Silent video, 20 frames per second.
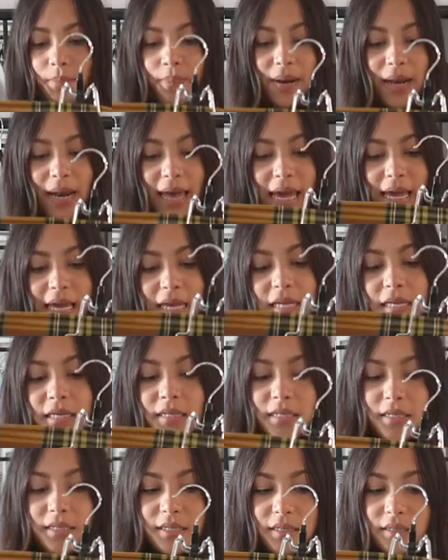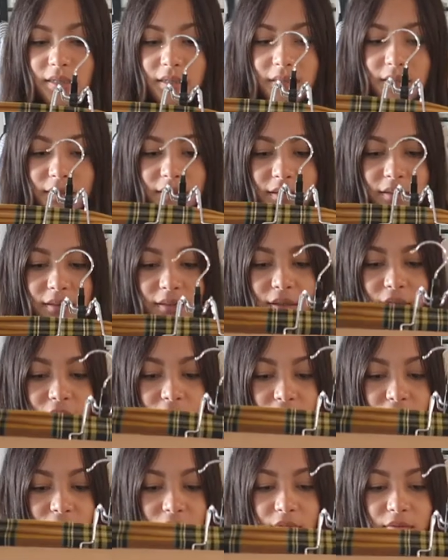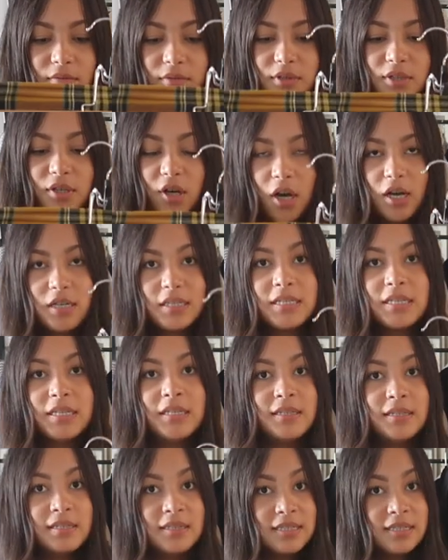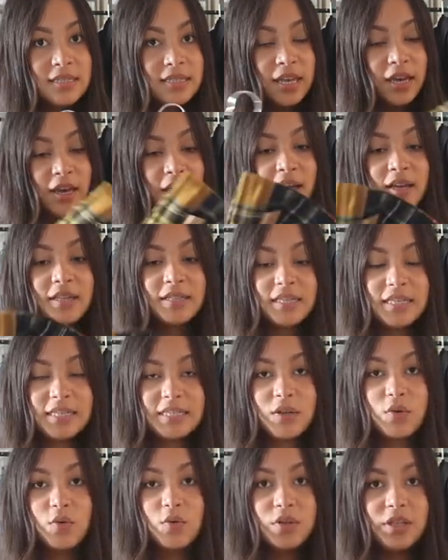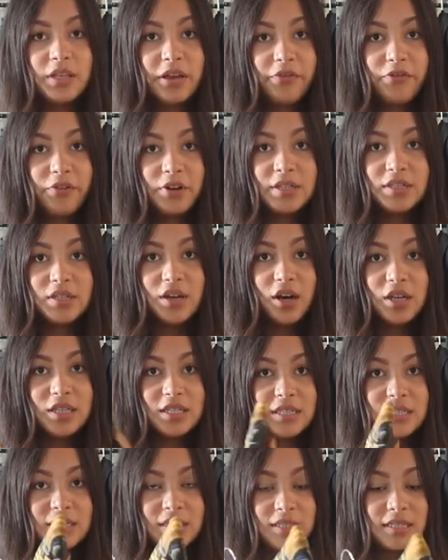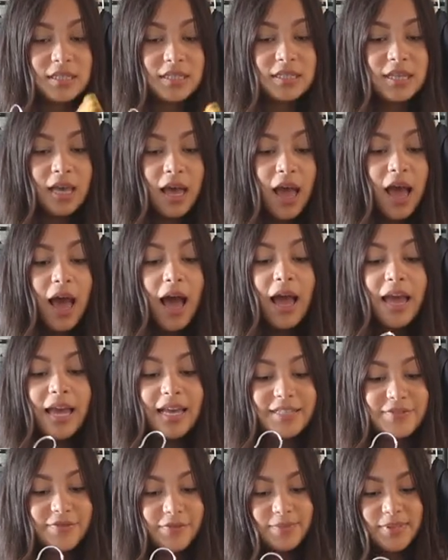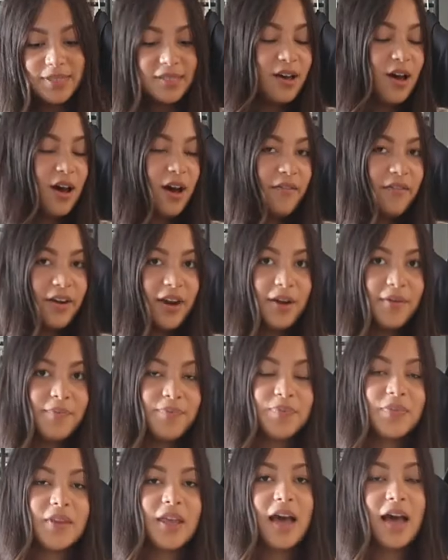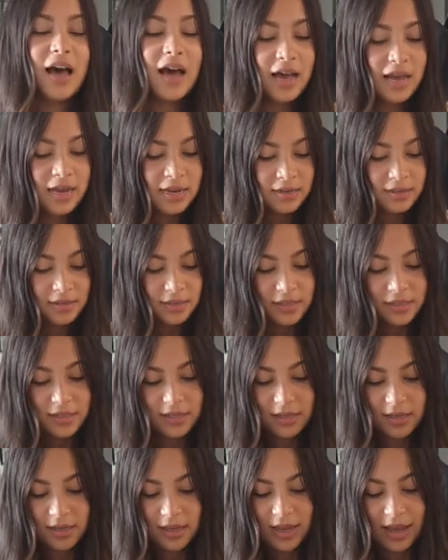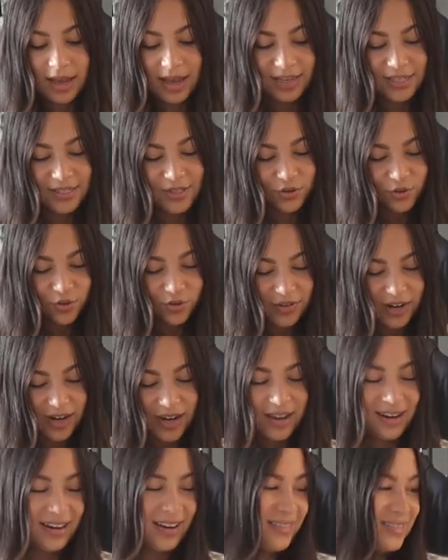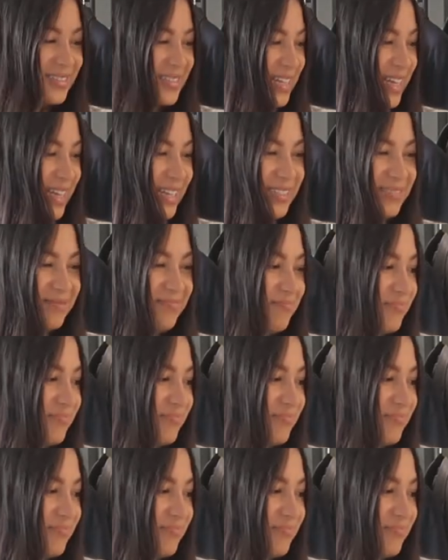plaid tartan skirt. It's all different tartans. It's from Zara, and I saw it and I was like,